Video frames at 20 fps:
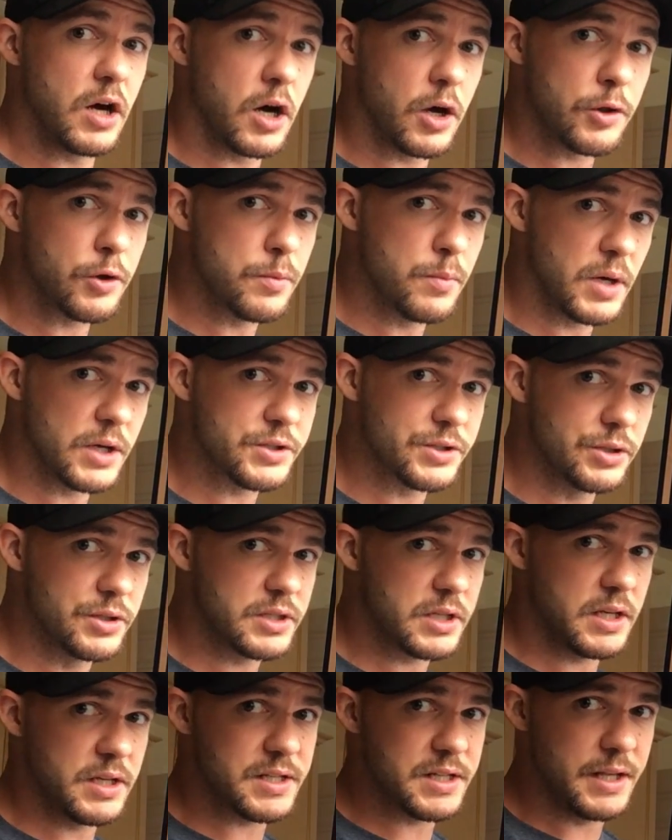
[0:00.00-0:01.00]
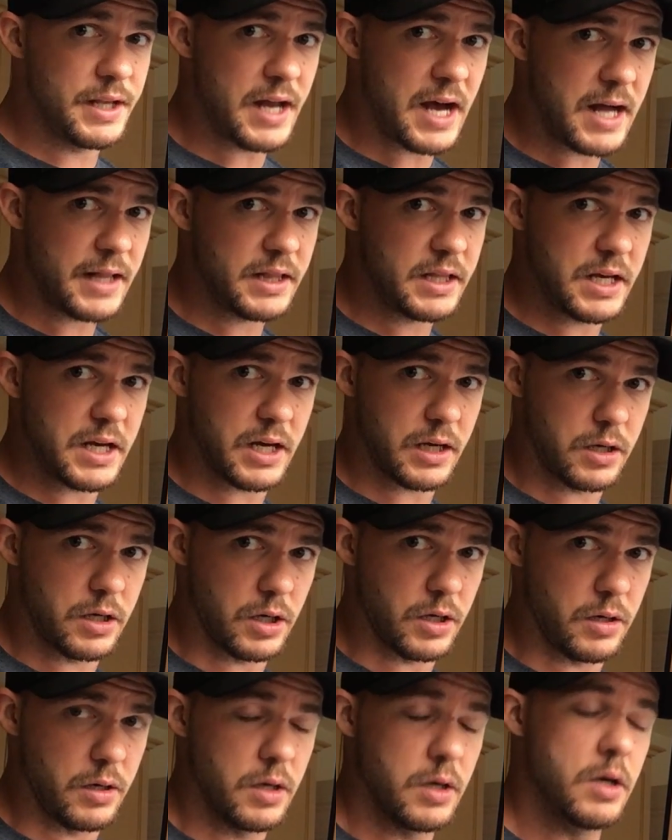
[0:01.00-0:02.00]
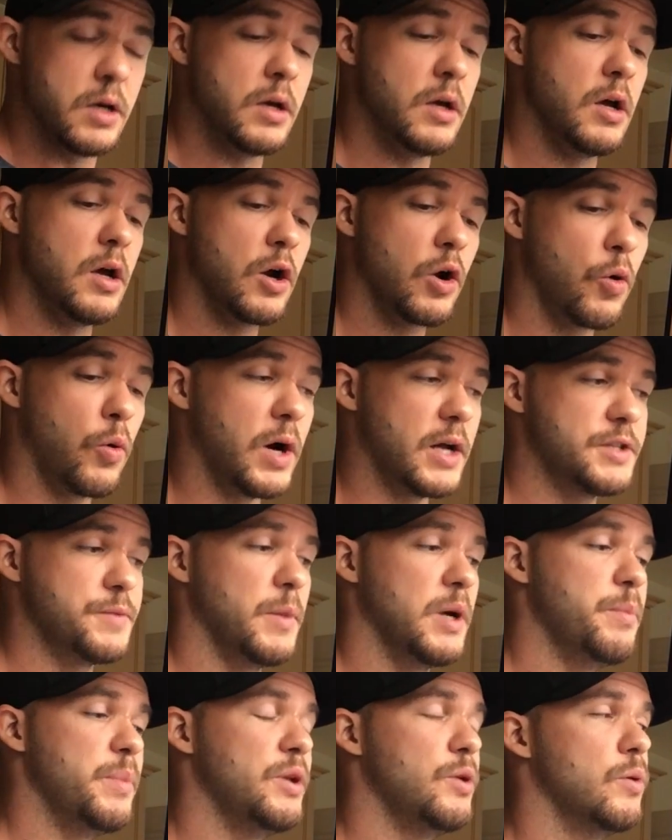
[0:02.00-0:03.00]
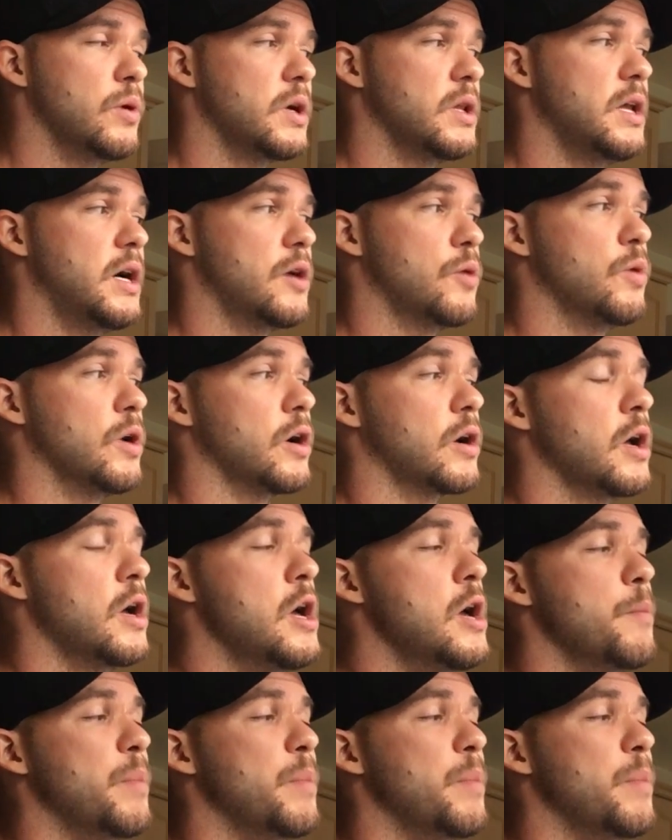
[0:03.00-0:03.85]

other muscles is not that good, quads might be doing a lot of work.